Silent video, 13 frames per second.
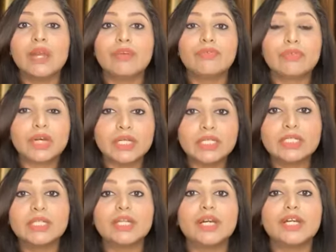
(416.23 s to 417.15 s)

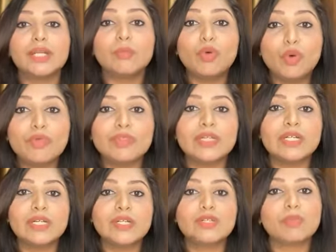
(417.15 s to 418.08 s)
further remove
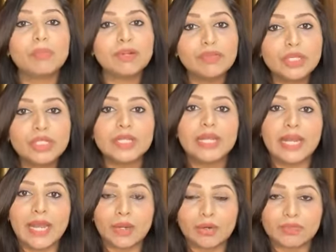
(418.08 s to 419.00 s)
the superficial
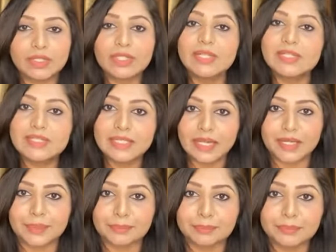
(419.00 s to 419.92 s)
layer of the
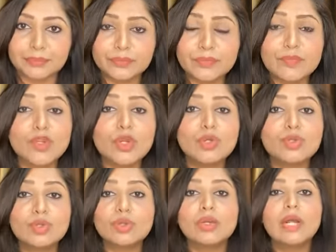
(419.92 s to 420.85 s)
skin.
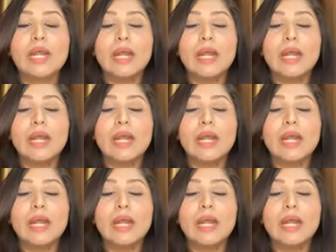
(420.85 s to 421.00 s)
So